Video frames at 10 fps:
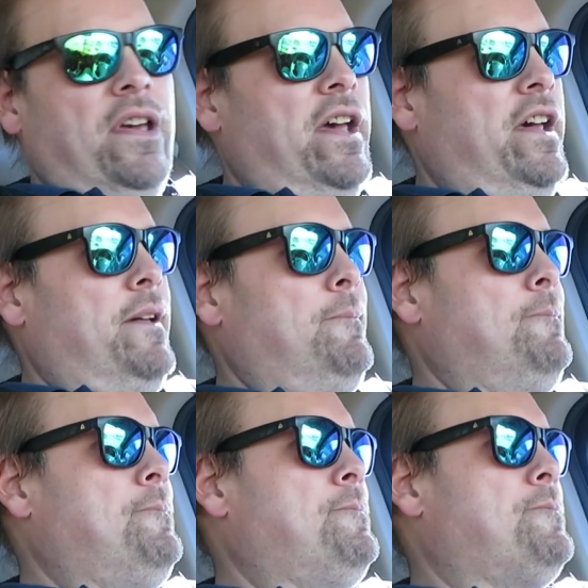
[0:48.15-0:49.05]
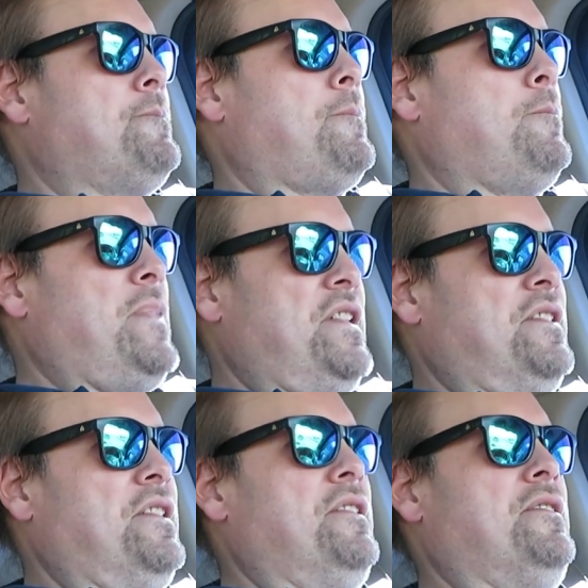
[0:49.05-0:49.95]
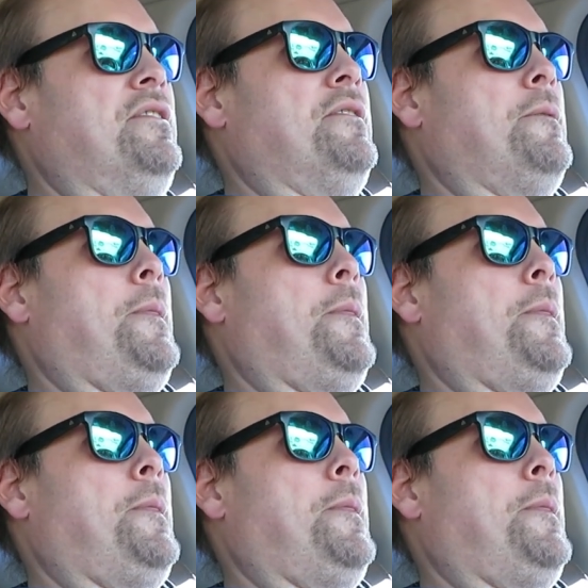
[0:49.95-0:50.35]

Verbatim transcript: um, business.